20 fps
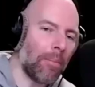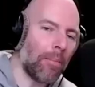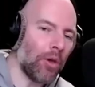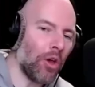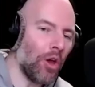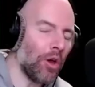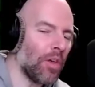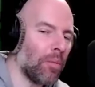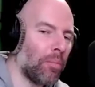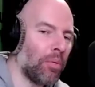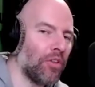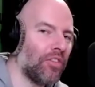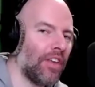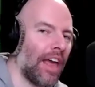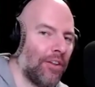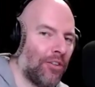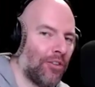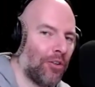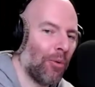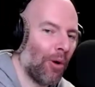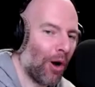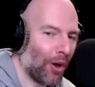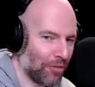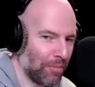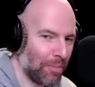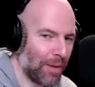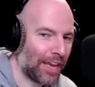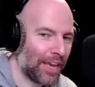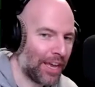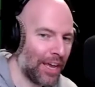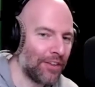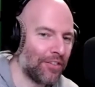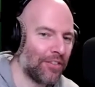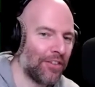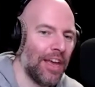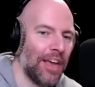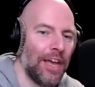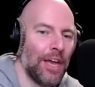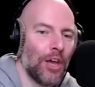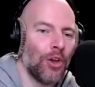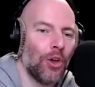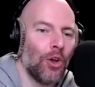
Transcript: remember who the presenter was? Because